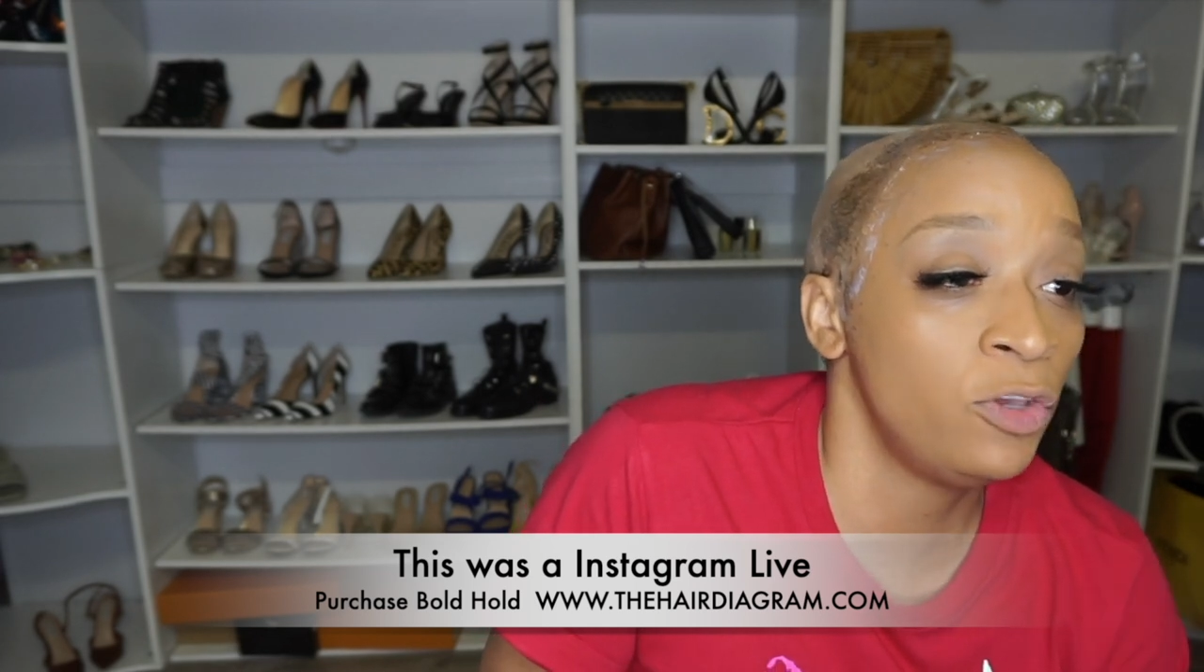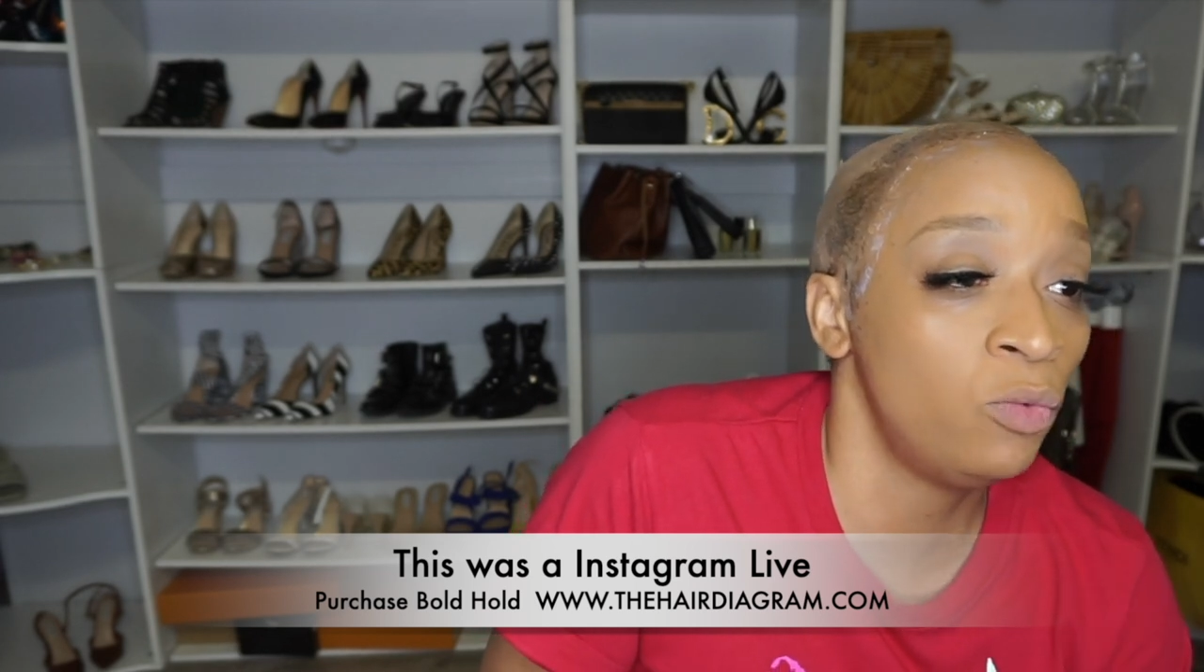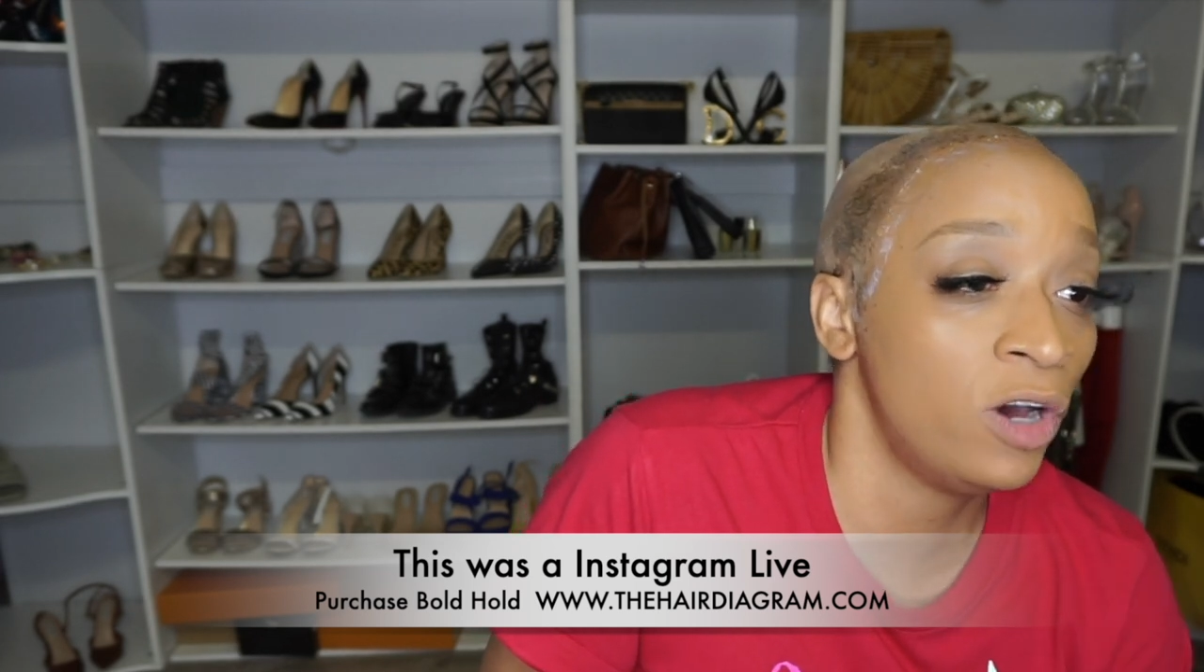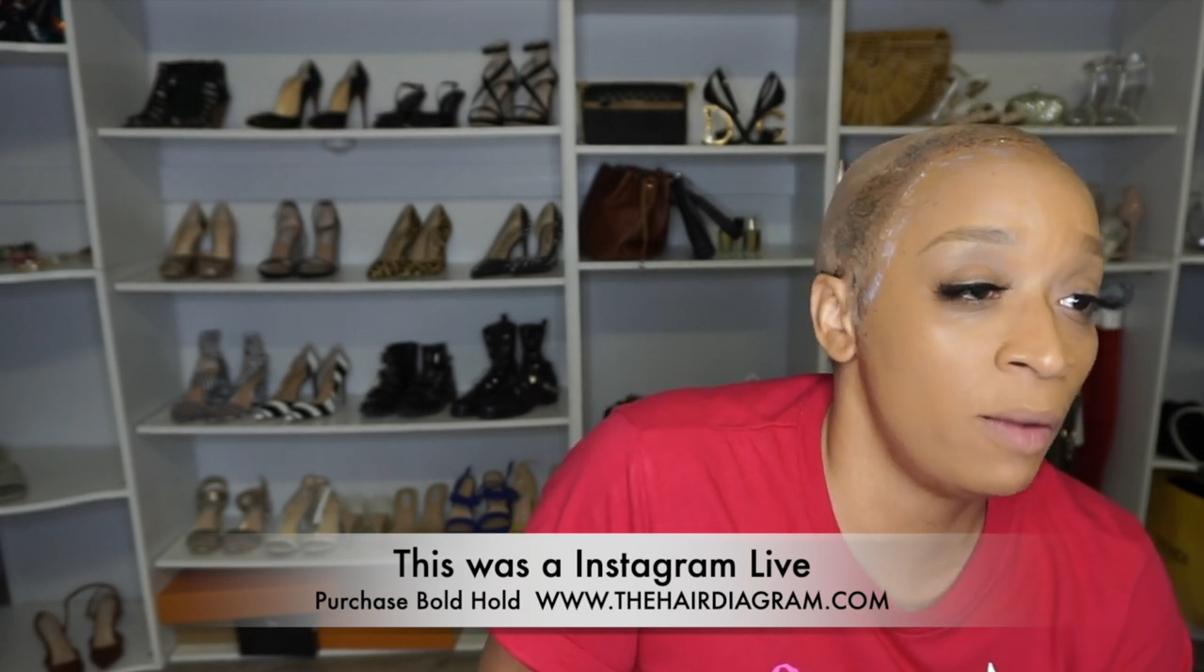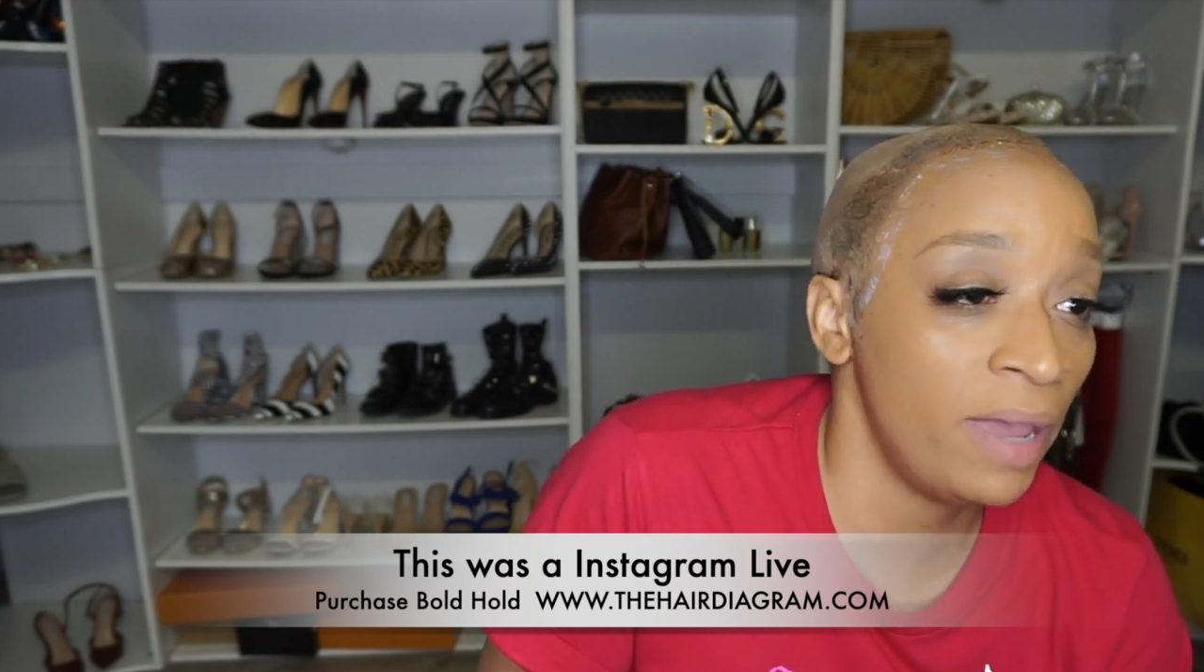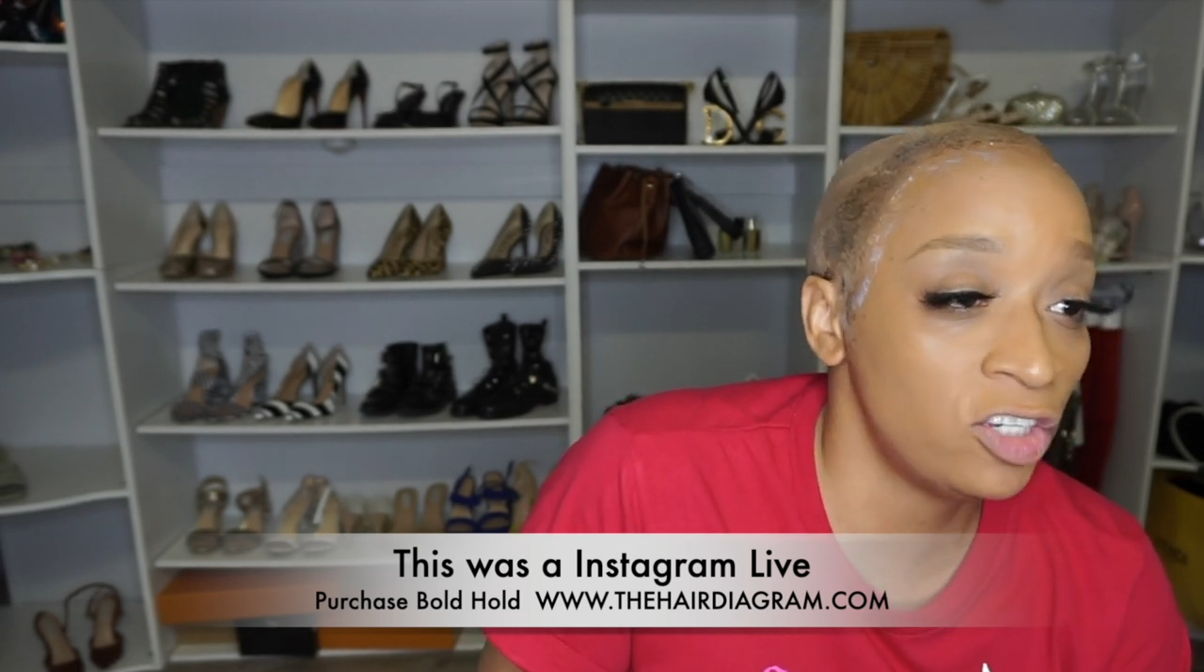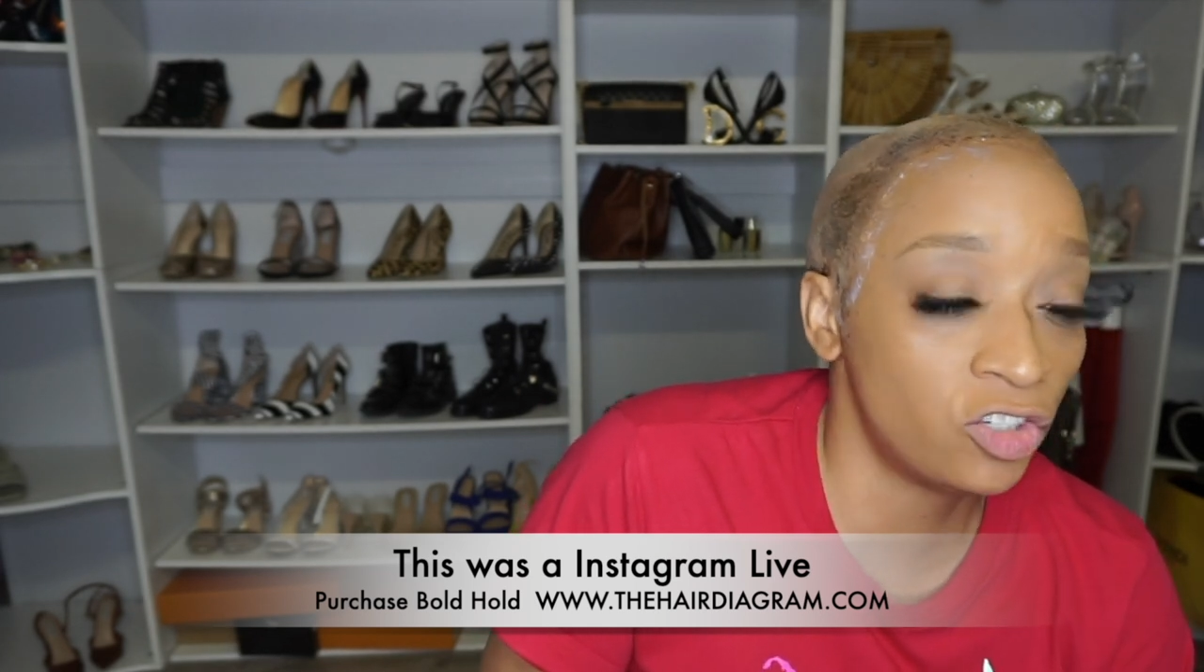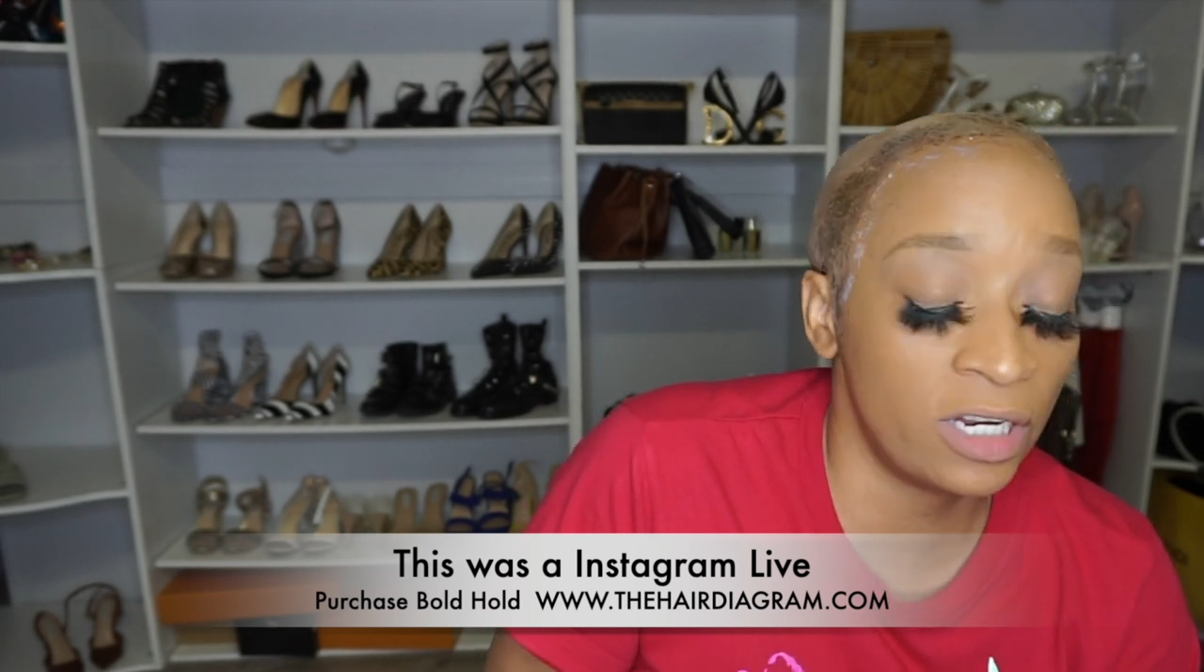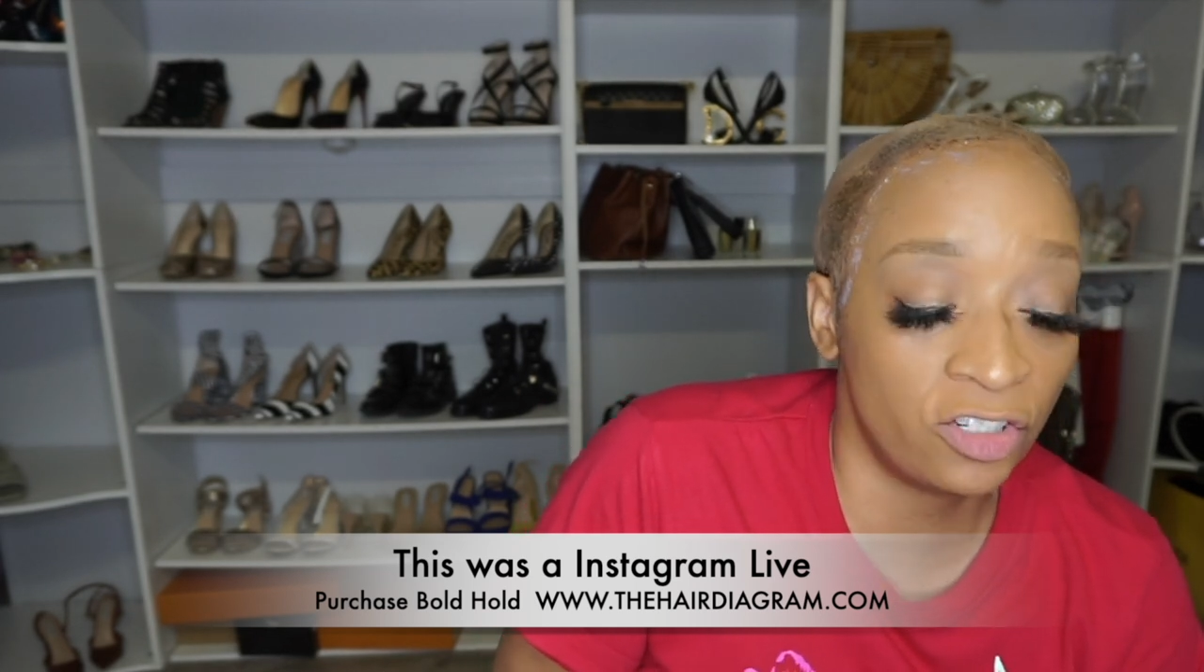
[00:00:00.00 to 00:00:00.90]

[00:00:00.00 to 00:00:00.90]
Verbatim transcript: you want to make sure